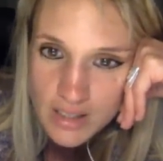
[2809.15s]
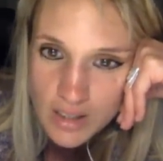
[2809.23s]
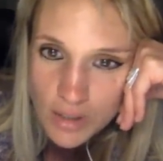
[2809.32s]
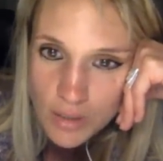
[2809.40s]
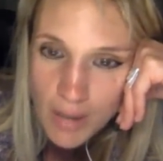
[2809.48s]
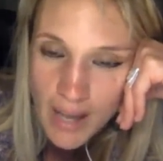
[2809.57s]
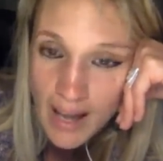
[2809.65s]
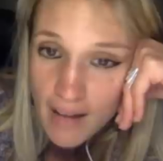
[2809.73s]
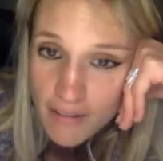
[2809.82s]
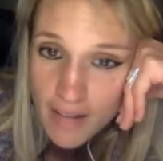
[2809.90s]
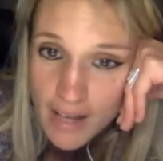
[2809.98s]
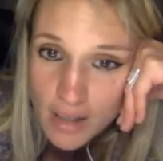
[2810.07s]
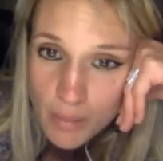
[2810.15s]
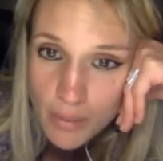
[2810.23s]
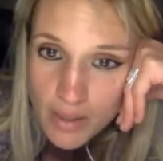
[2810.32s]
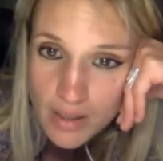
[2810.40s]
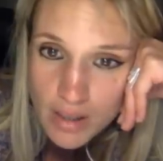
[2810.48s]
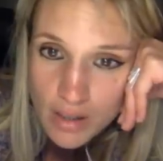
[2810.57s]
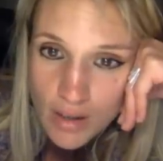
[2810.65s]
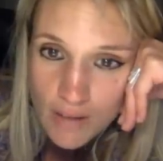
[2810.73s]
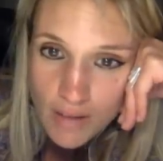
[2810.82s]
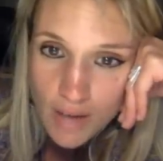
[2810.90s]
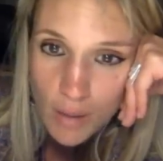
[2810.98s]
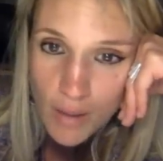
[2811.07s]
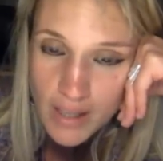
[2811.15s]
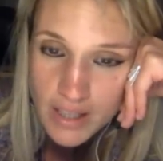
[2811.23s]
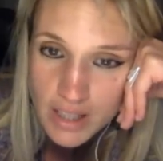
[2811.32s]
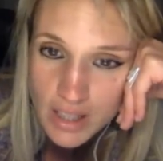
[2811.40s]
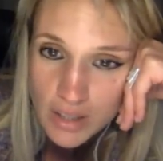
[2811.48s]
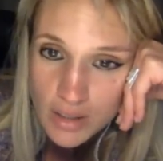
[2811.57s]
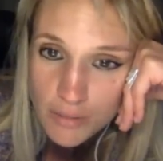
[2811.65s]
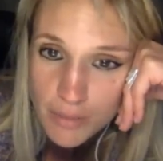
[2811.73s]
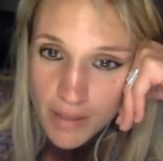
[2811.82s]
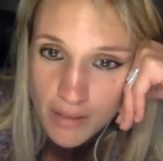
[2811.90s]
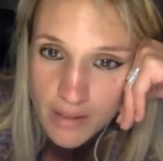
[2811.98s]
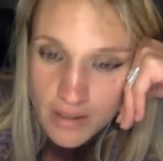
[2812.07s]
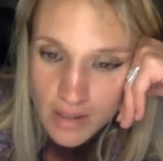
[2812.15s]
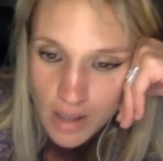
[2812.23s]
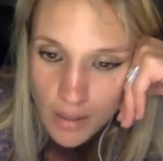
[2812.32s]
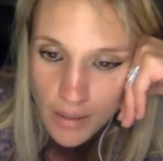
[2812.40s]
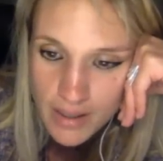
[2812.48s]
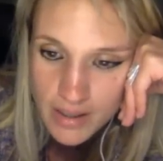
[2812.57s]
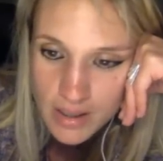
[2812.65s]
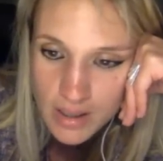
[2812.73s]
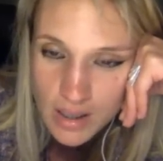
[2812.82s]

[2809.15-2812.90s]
So you might have that in your body, that you have low energy and you have periods of low energy.